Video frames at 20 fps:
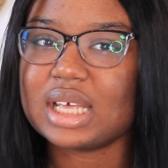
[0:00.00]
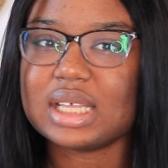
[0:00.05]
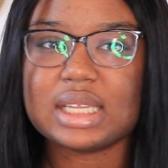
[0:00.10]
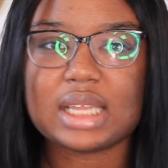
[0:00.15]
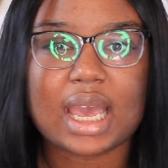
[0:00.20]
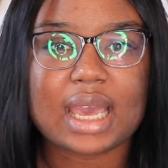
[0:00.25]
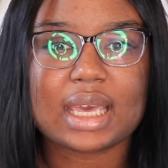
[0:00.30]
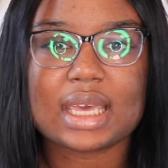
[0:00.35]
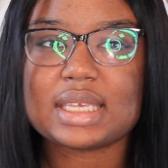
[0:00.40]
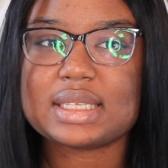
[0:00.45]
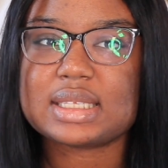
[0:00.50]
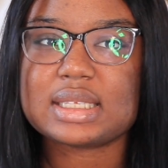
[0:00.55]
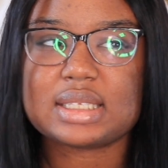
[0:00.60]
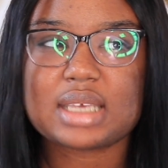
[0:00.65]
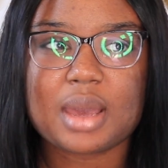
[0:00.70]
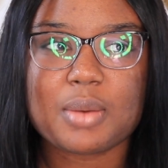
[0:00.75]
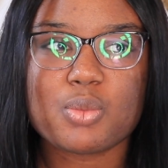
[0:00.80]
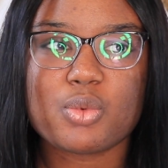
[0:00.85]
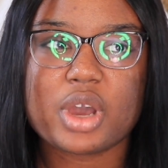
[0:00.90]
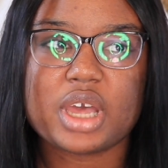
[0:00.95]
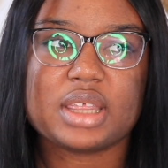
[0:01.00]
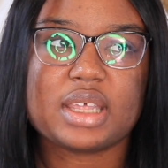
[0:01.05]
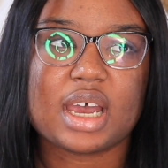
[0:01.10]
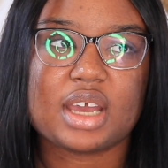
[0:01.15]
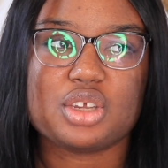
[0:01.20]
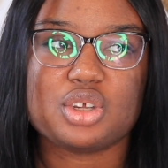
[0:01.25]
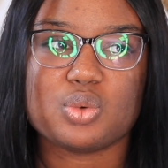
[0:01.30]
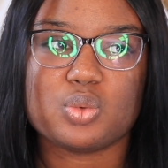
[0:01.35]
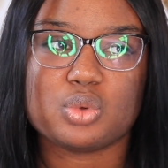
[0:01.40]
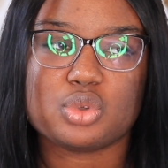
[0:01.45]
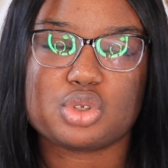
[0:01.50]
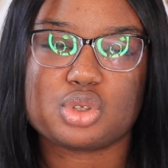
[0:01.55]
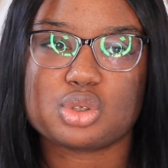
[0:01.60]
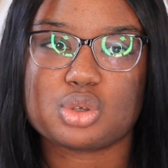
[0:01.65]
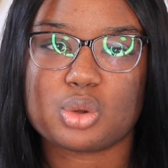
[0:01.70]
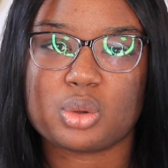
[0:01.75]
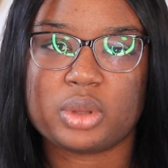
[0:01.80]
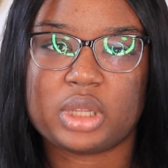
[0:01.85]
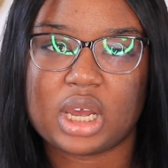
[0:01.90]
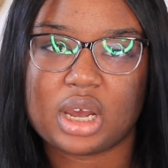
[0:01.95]
Like, it's the same way that you would
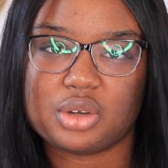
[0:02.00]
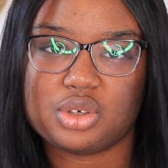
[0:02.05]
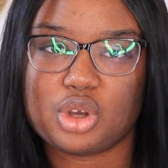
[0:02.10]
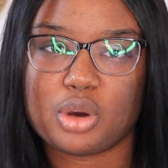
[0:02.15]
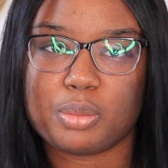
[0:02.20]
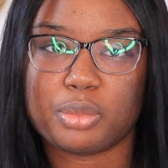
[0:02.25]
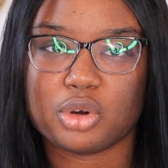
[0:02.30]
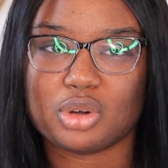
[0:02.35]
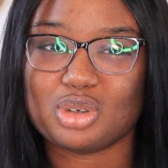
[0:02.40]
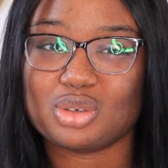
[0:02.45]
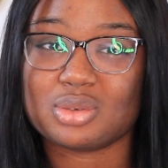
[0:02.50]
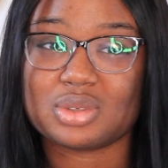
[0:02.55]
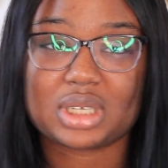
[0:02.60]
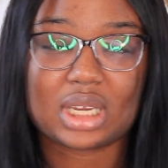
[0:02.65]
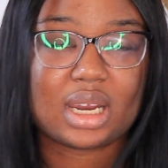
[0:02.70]
sew down your bundles,